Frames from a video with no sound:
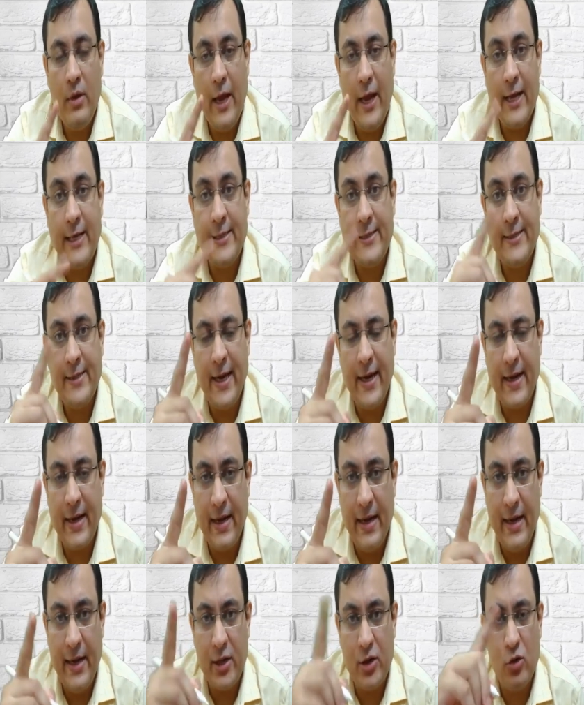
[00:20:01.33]

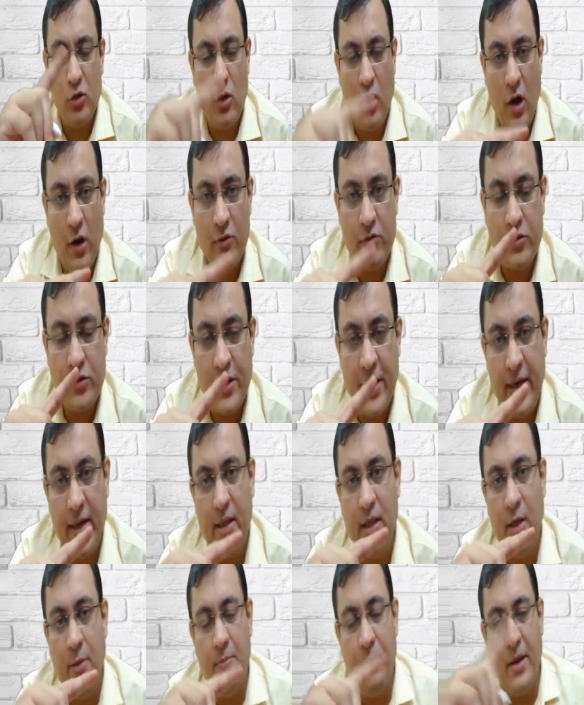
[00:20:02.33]
exactly to
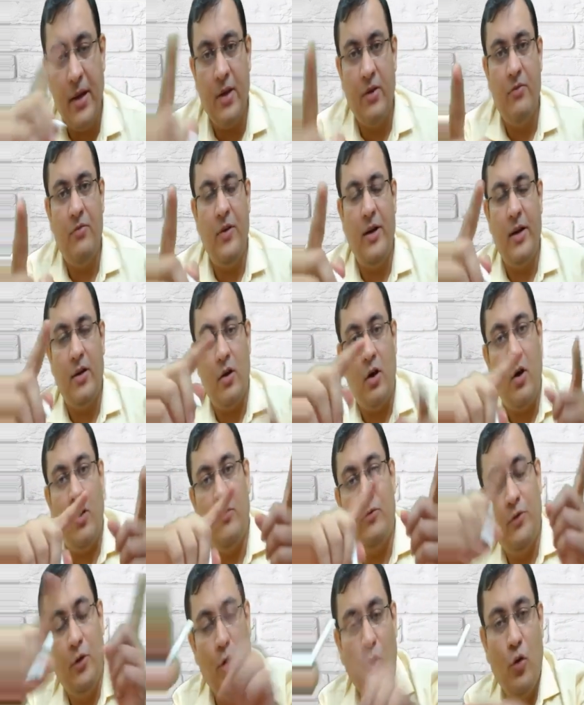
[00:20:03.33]
offset the benefit
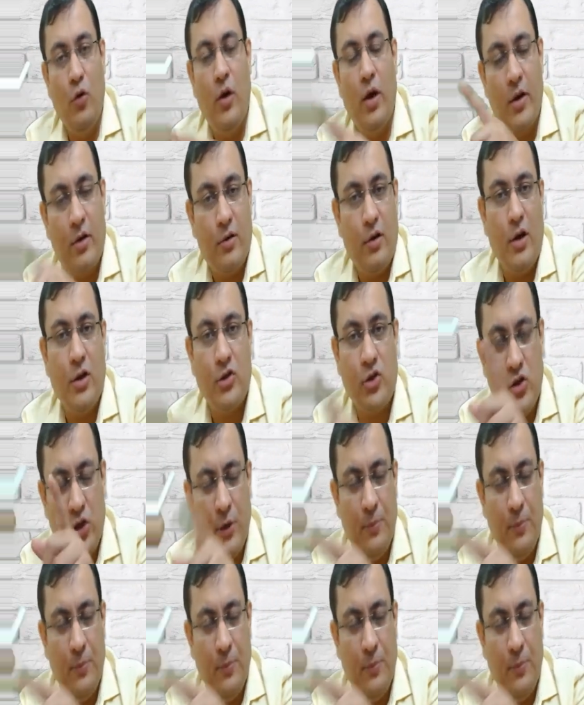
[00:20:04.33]
of lower cost,